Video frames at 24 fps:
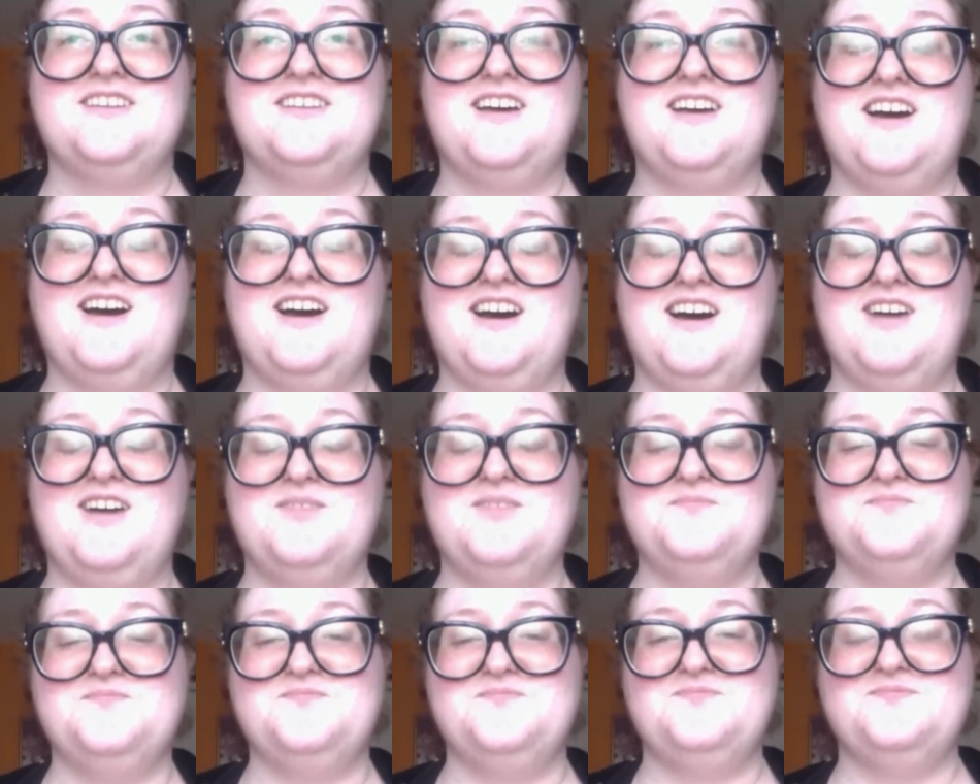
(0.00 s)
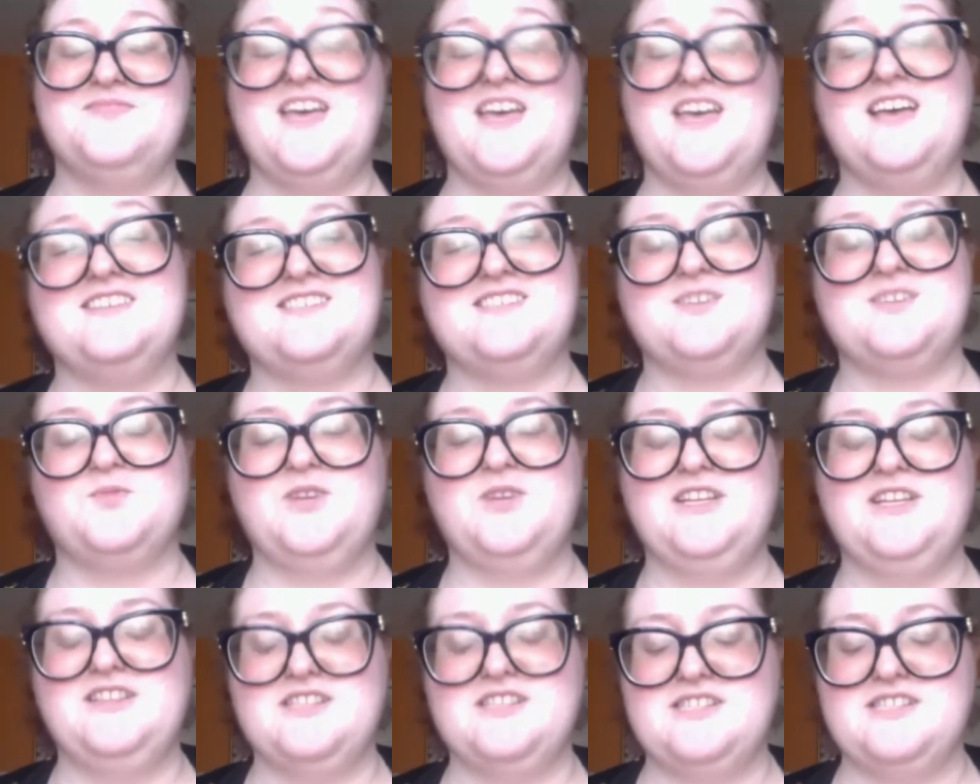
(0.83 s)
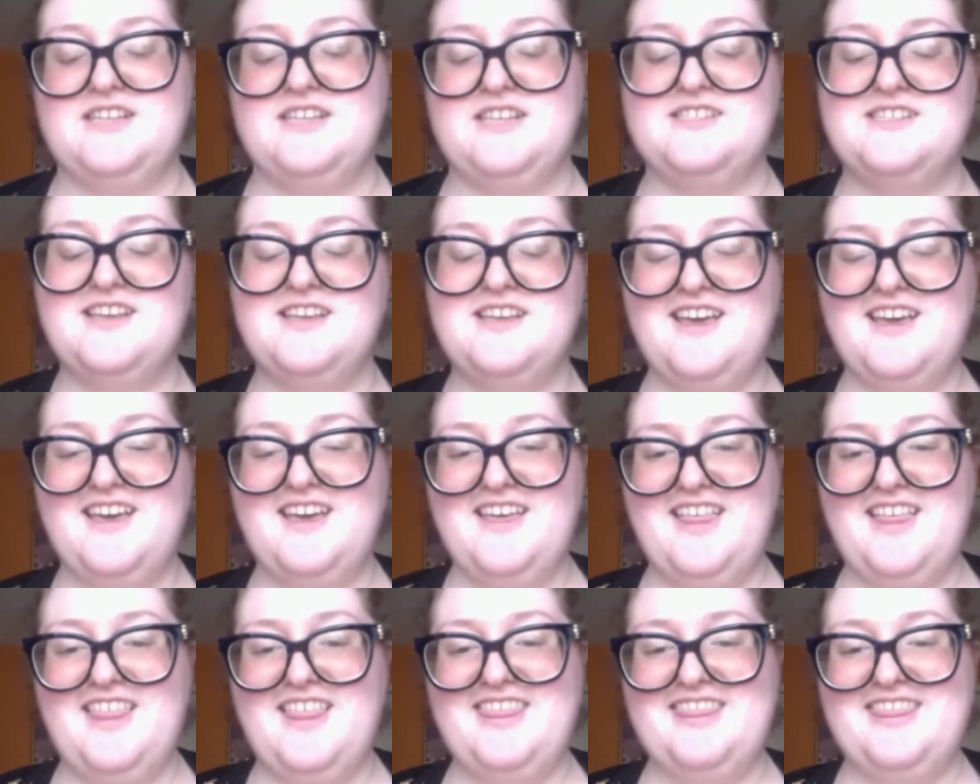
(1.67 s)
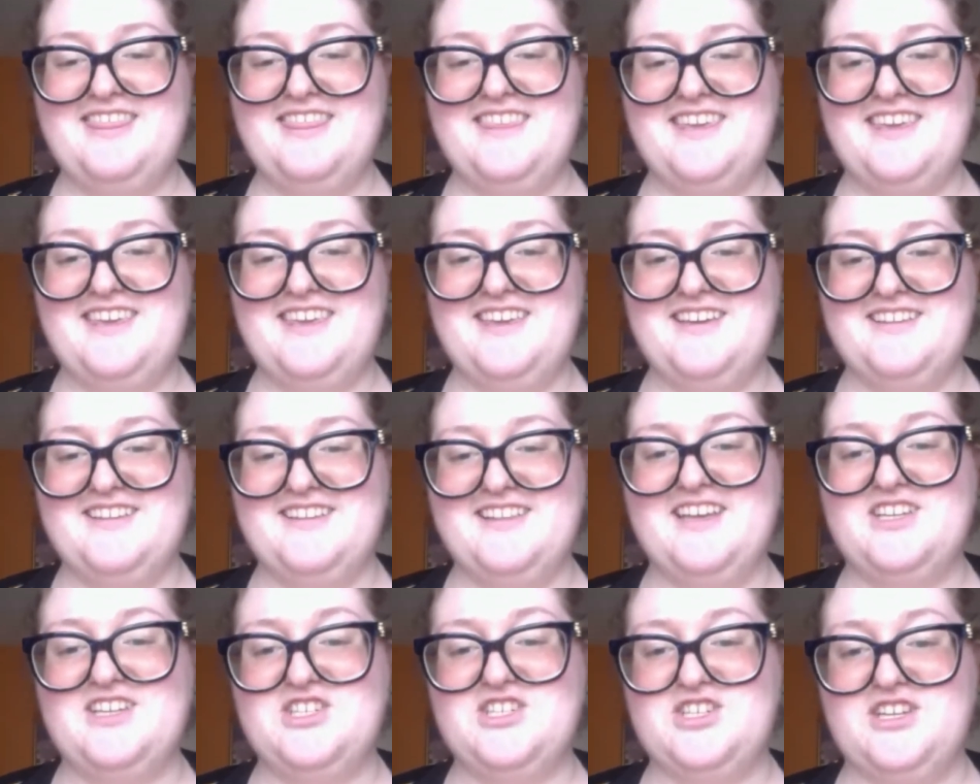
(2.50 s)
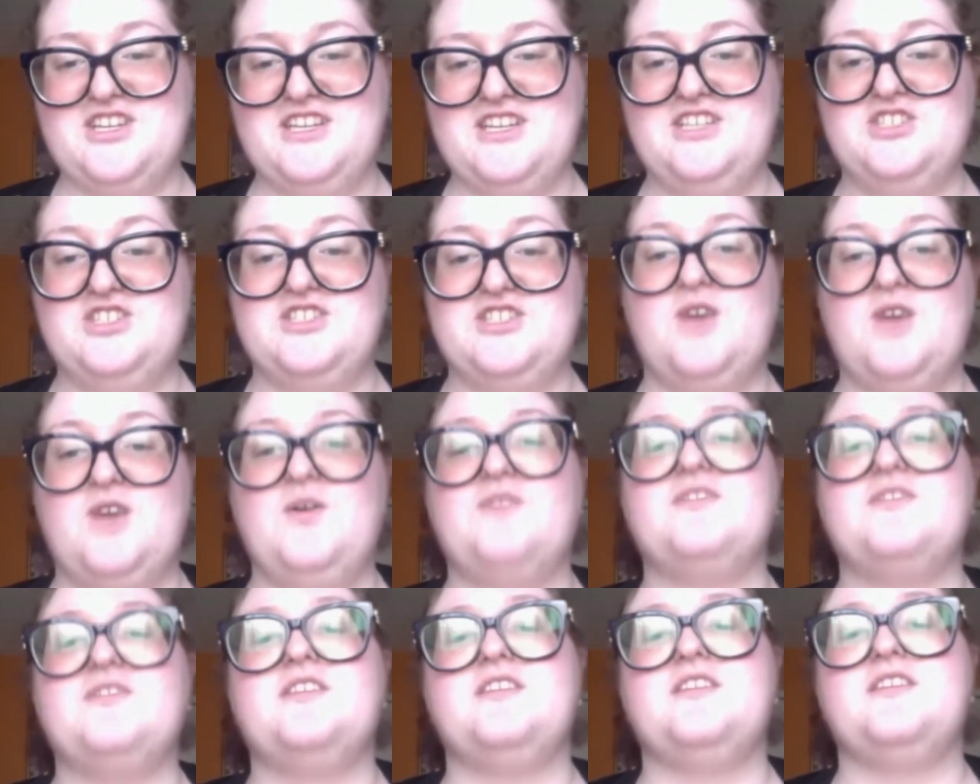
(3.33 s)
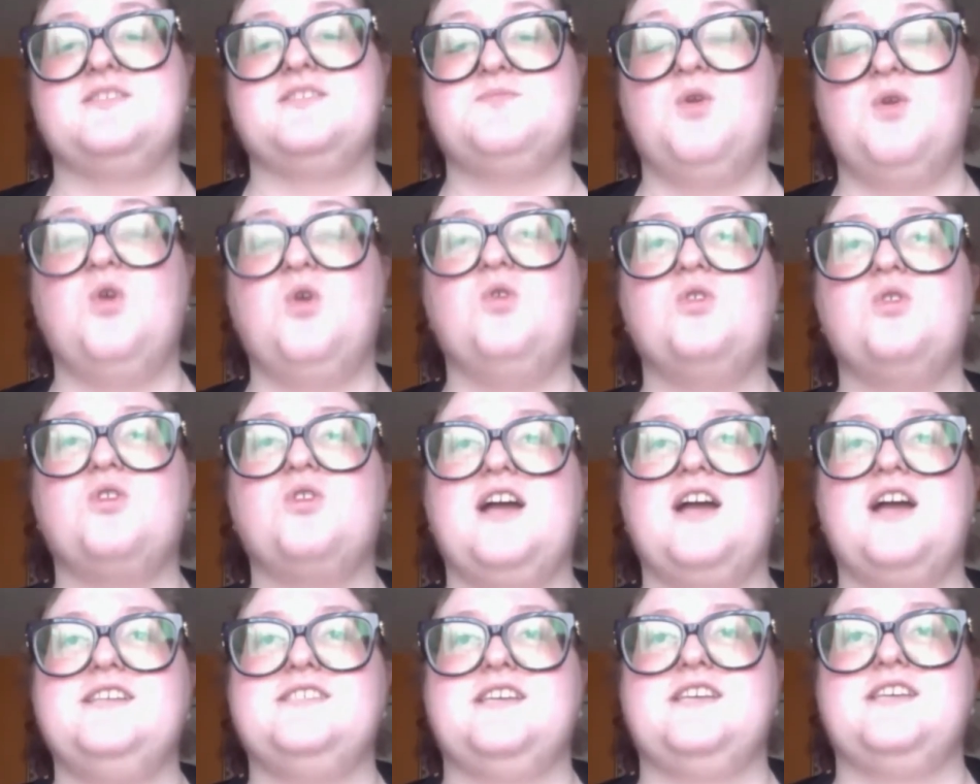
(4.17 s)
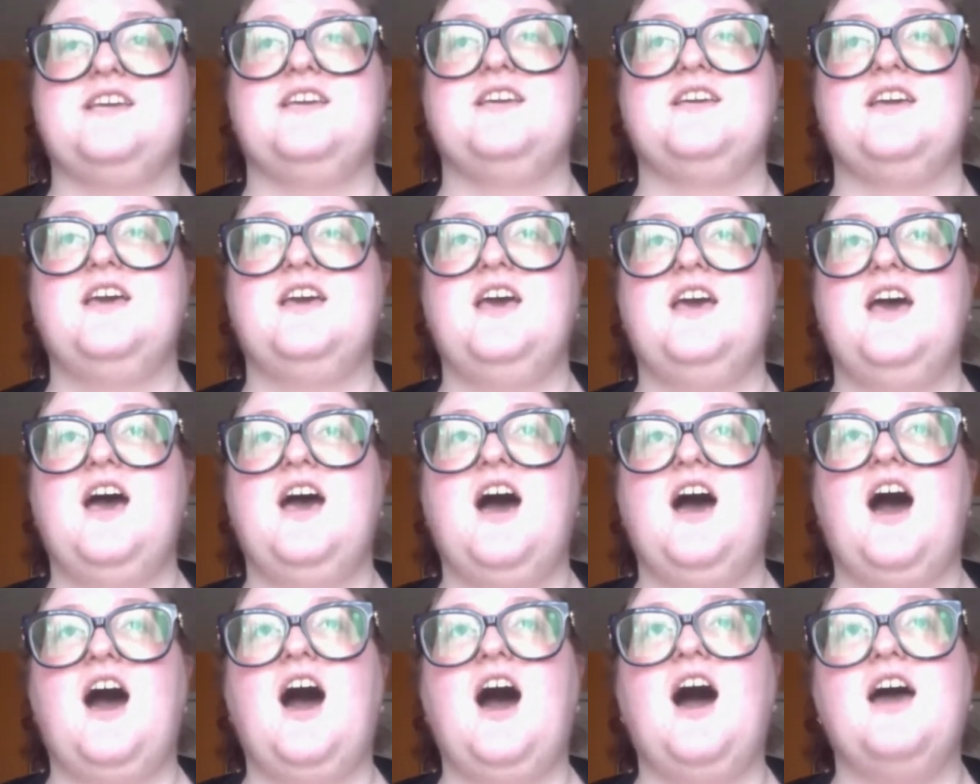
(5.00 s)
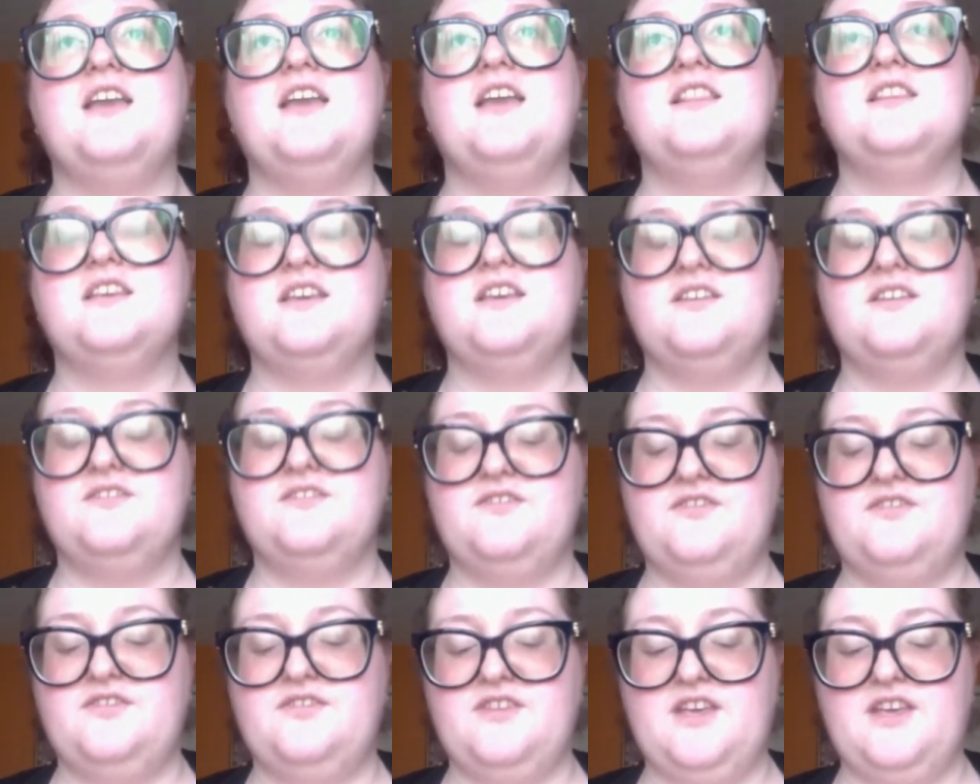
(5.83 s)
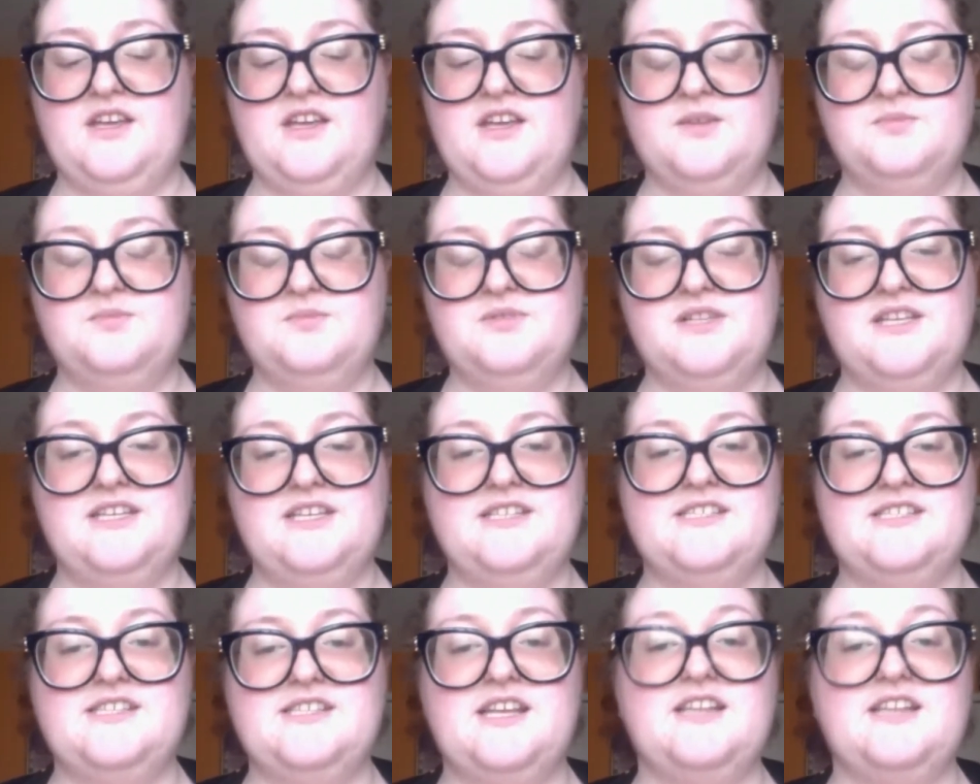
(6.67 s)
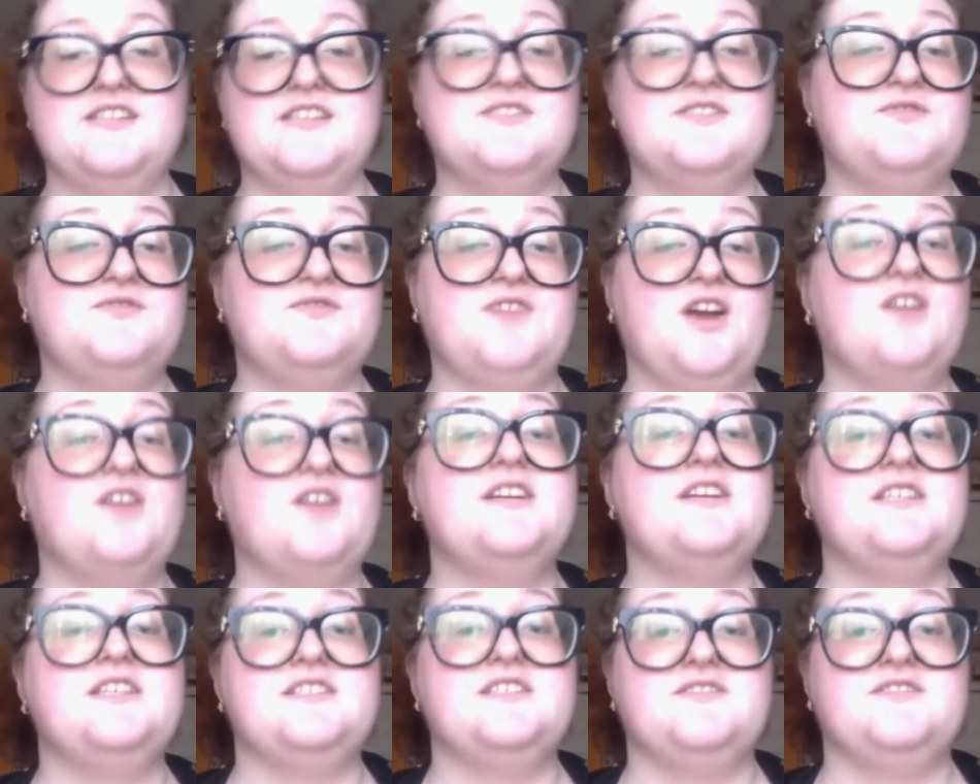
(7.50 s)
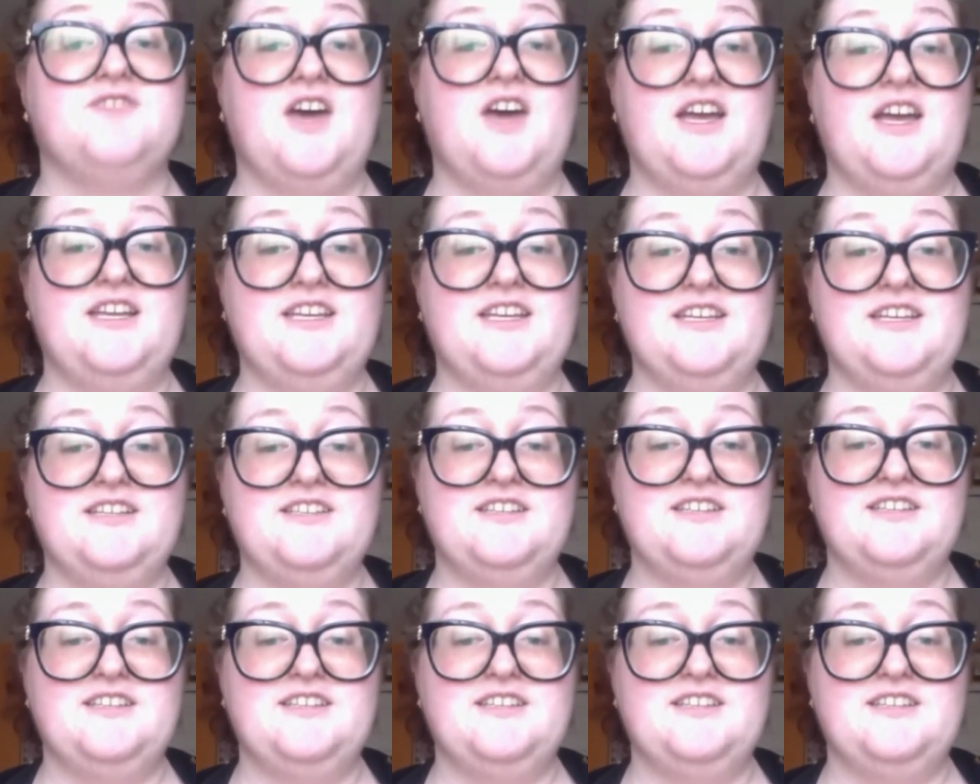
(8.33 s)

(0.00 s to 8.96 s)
as someone in the States, the election and just how everything is polarizing, I live in a place that is very divided.